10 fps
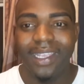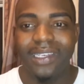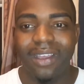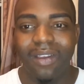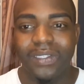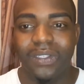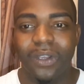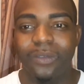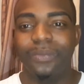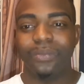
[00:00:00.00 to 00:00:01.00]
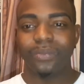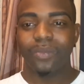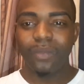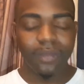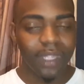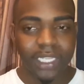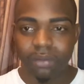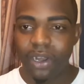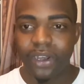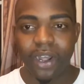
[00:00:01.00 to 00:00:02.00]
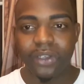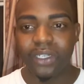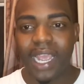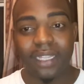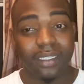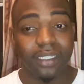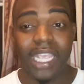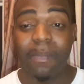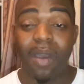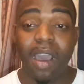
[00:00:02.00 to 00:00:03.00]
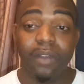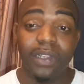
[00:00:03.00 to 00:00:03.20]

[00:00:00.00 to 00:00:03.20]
You know, so I just want to encourage you guys to keep on.